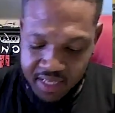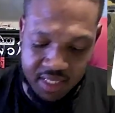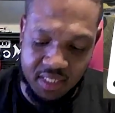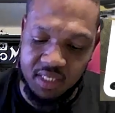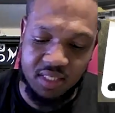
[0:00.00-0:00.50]

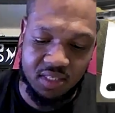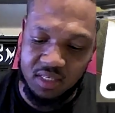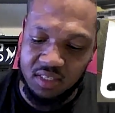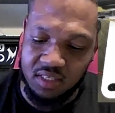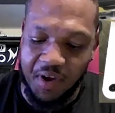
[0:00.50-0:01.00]
It's
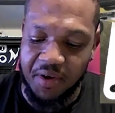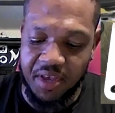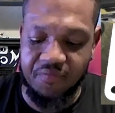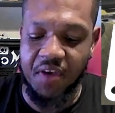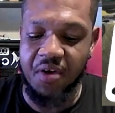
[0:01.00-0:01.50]
very,
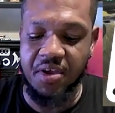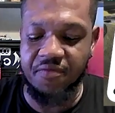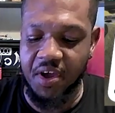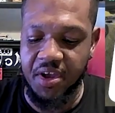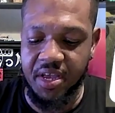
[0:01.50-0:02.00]
very,
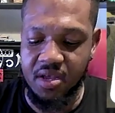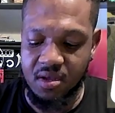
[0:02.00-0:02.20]
very